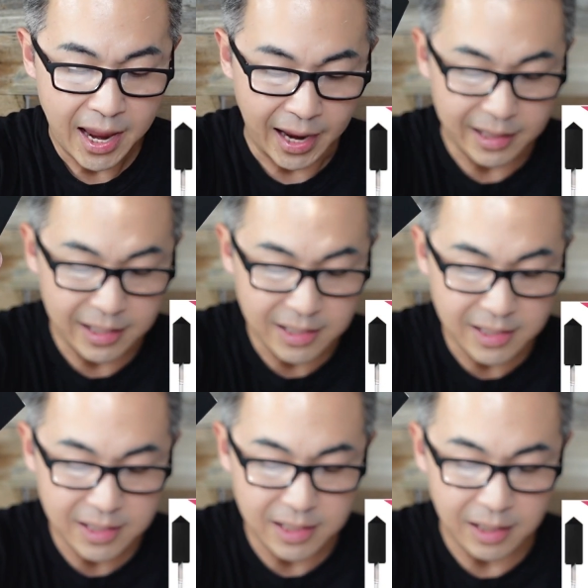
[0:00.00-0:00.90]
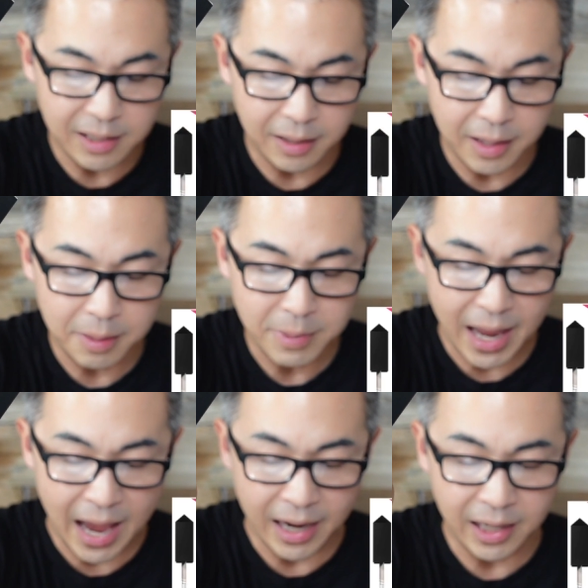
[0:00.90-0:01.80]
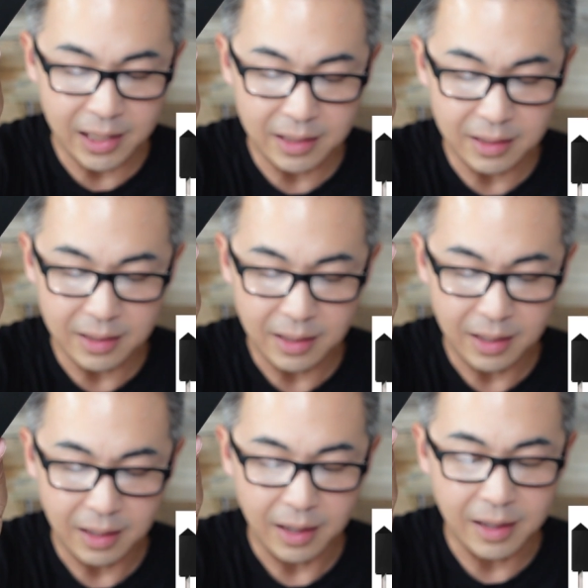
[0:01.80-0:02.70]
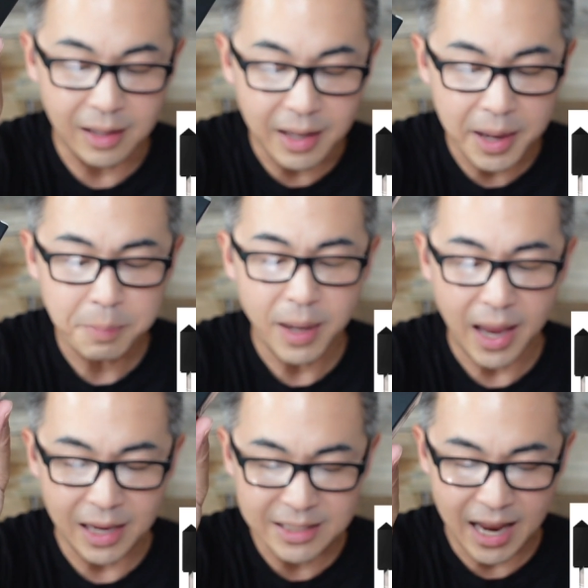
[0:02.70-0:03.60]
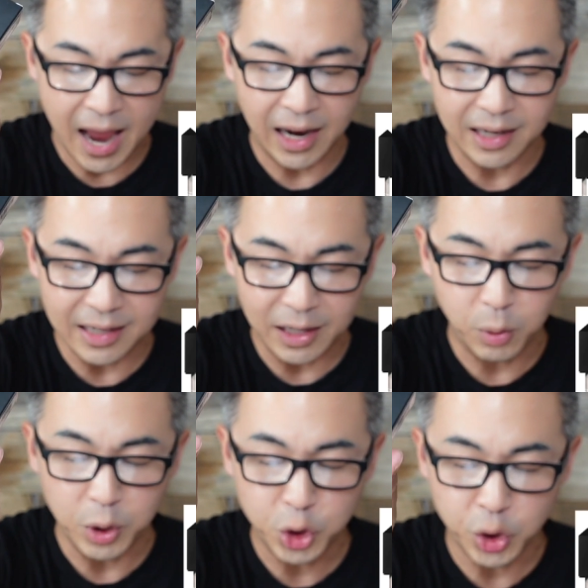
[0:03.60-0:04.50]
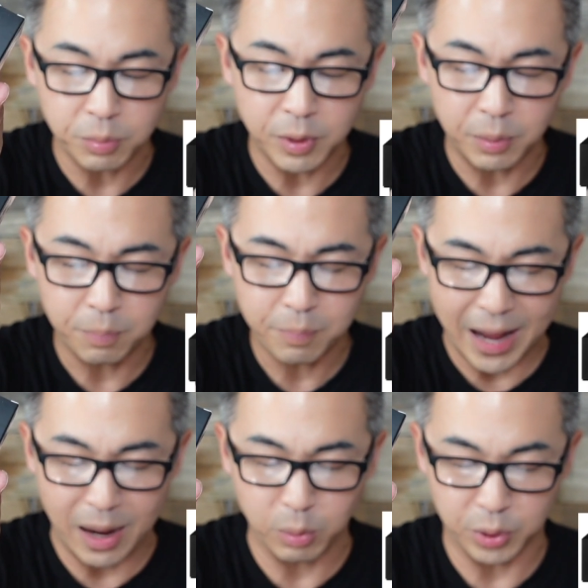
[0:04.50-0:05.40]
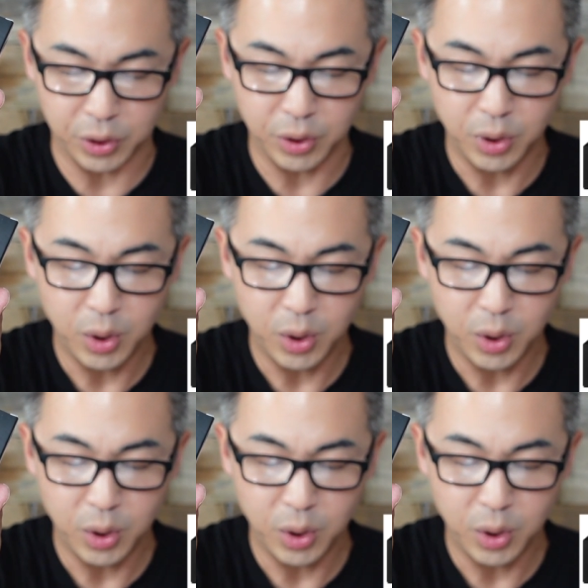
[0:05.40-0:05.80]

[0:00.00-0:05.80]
And this is the Glam Addict Glam Attack Liquid Shimmer Powder.